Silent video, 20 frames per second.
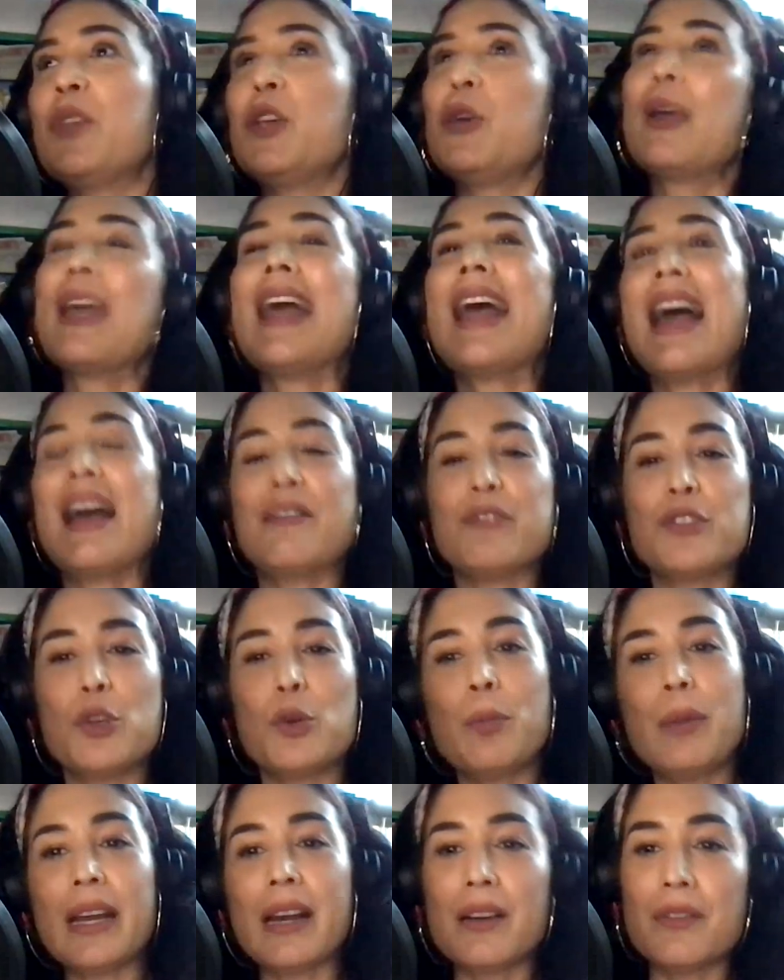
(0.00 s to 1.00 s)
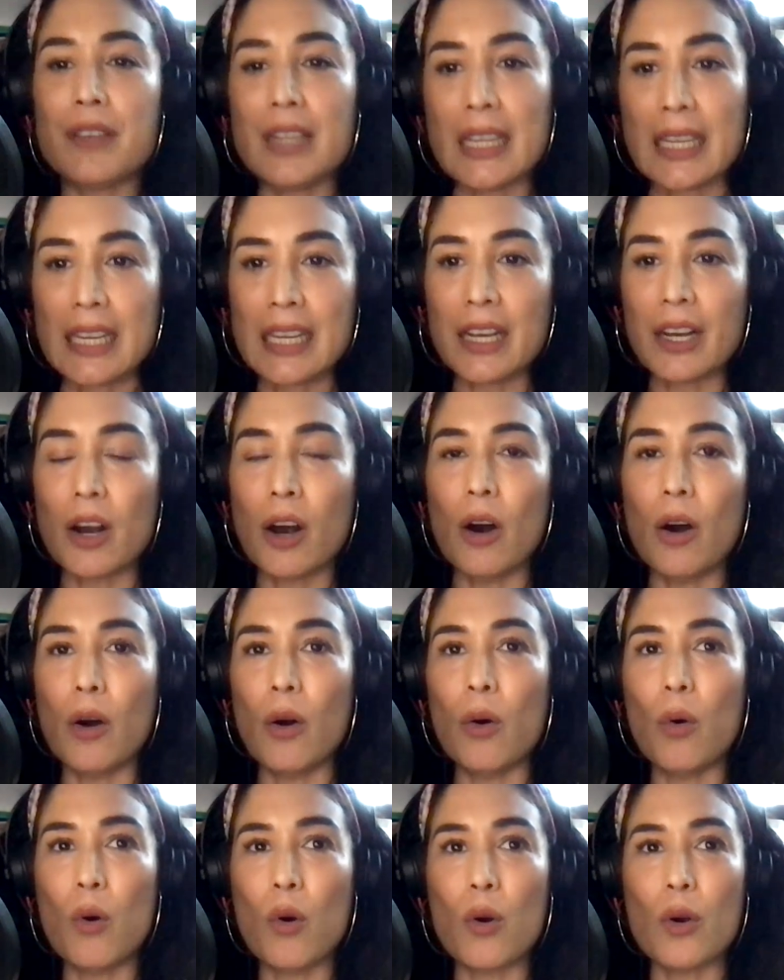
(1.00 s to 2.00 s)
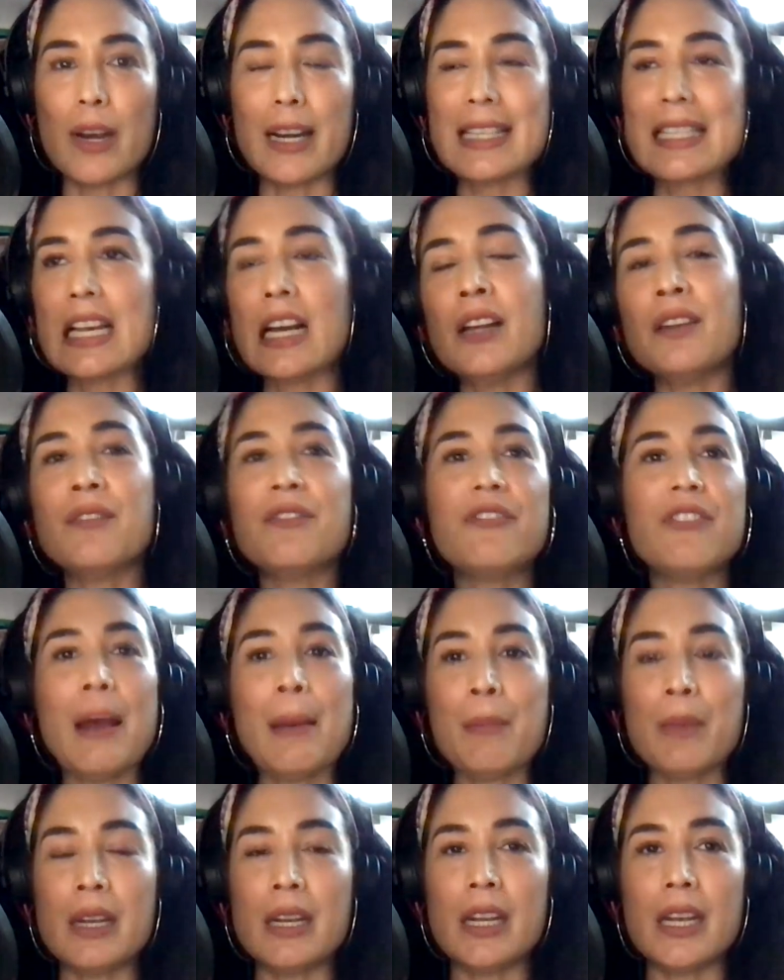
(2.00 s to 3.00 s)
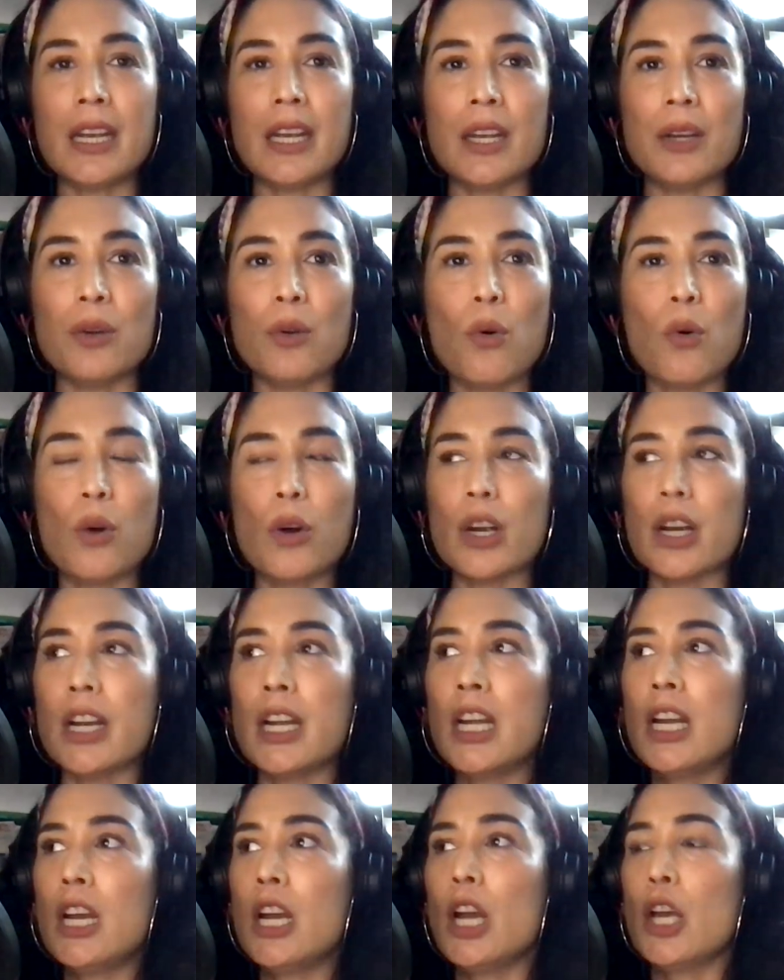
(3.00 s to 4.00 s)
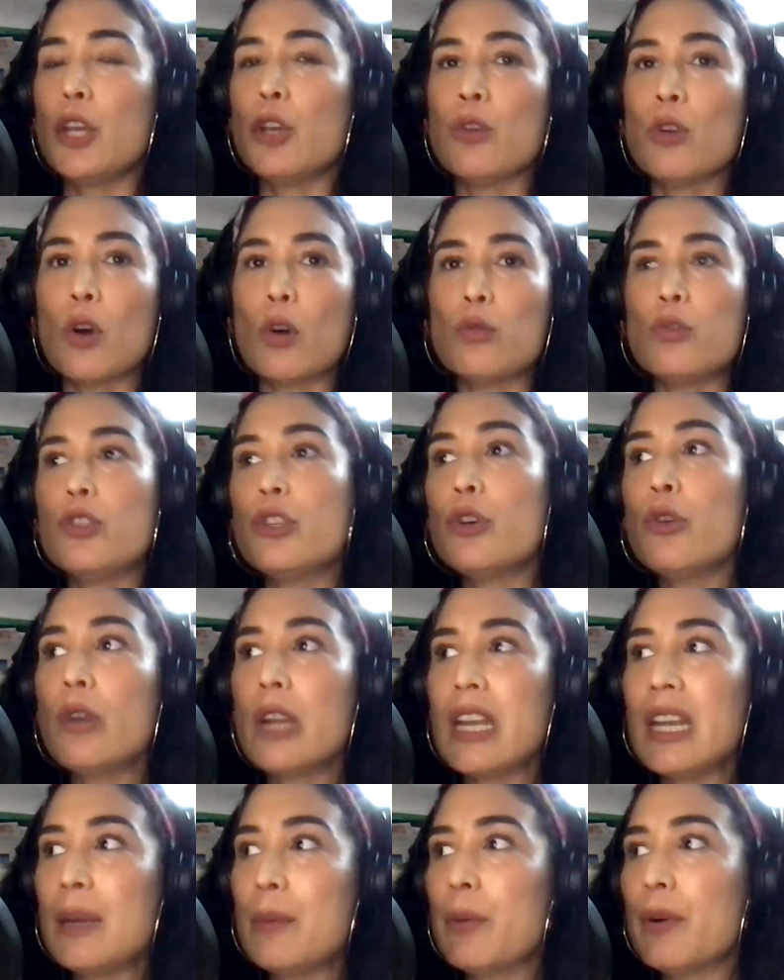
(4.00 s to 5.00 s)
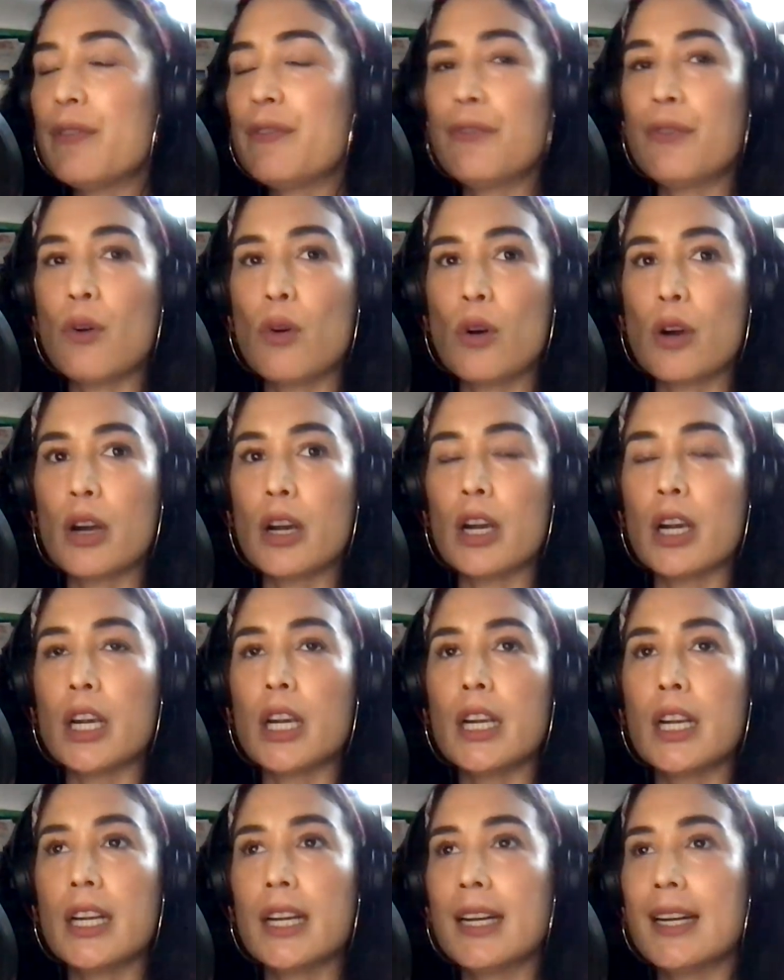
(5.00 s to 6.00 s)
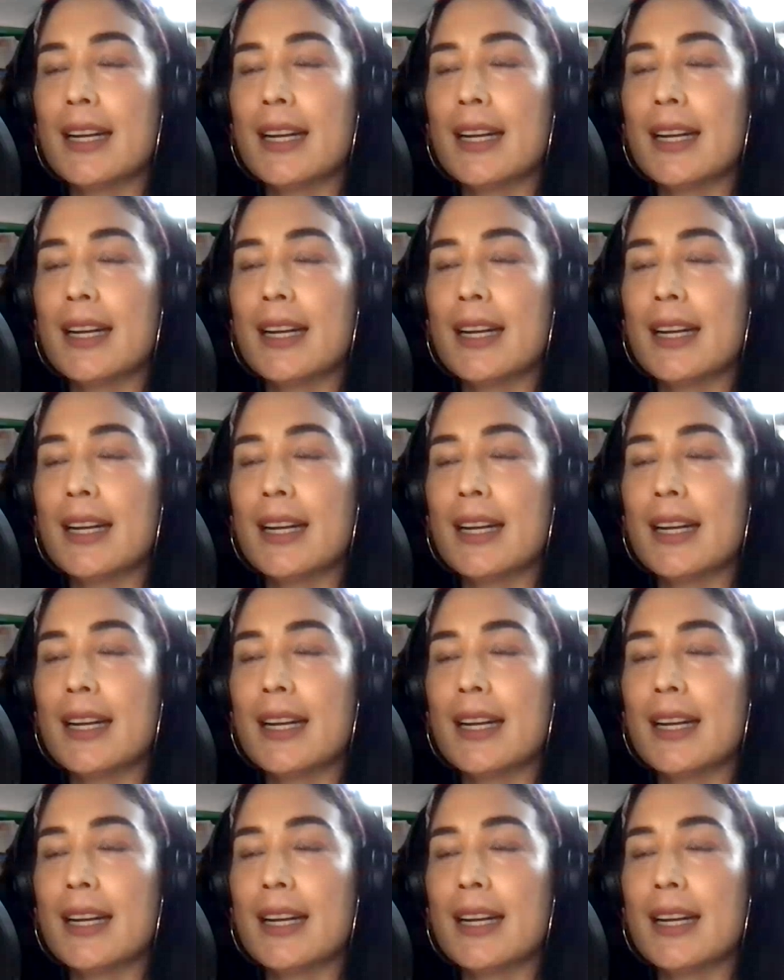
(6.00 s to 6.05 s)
you can't have too big of an ego or it's unfeminine or, duty before,